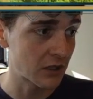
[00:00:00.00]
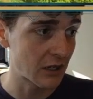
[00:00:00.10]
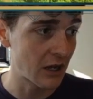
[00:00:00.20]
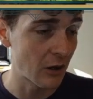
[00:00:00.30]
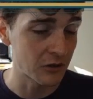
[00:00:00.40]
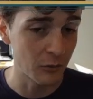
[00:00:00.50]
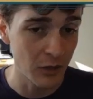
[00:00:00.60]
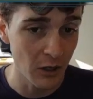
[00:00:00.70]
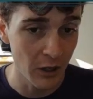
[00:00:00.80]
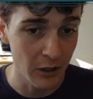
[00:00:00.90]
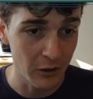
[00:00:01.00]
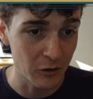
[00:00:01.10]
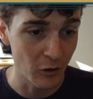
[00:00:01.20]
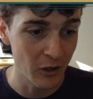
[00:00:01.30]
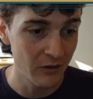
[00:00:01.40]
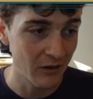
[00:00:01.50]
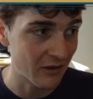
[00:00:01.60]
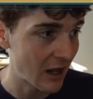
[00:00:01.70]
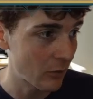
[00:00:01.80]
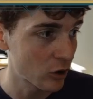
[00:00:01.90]
account to be on during this
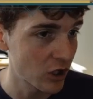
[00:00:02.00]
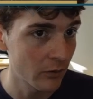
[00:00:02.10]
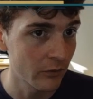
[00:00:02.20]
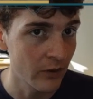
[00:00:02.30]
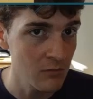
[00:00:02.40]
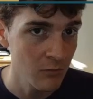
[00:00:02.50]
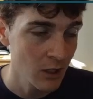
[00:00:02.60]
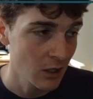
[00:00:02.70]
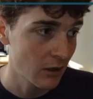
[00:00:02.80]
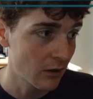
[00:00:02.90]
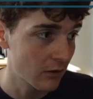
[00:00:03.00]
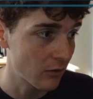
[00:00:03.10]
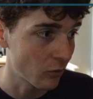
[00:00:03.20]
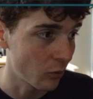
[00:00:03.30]
Hammer Jam event is,